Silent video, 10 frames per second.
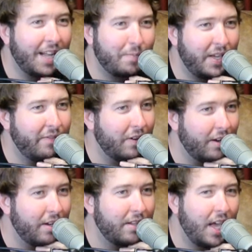you Beaver.
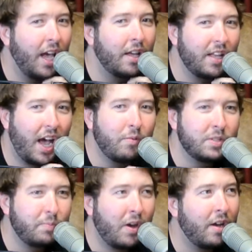Beaver. Yeah, or I
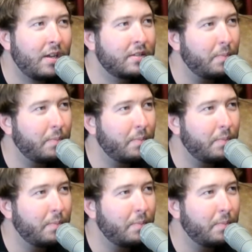respond beef. to